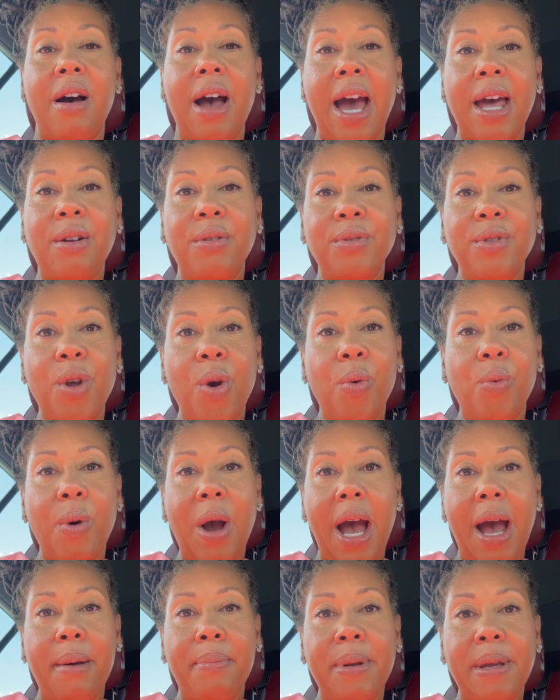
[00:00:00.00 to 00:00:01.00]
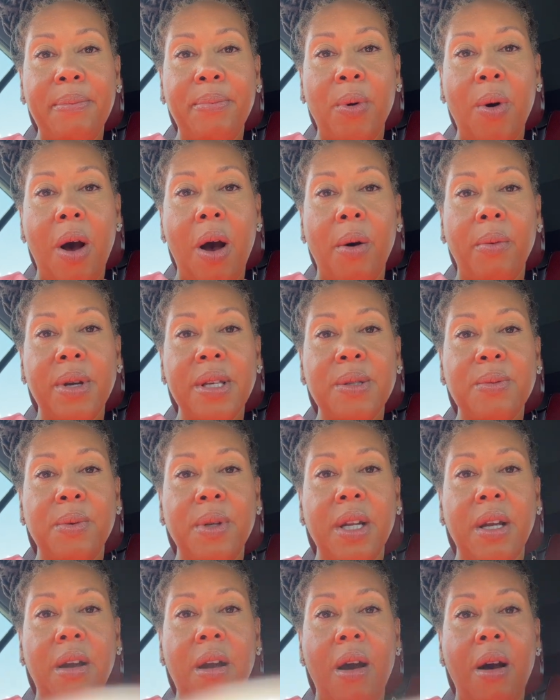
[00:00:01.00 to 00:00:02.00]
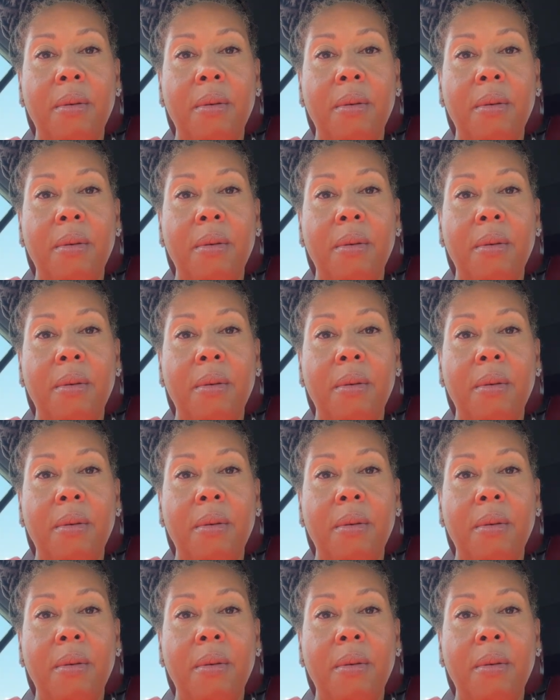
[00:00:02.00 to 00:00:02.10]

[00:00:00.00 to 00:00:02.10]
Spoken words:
I don't know why people always want to call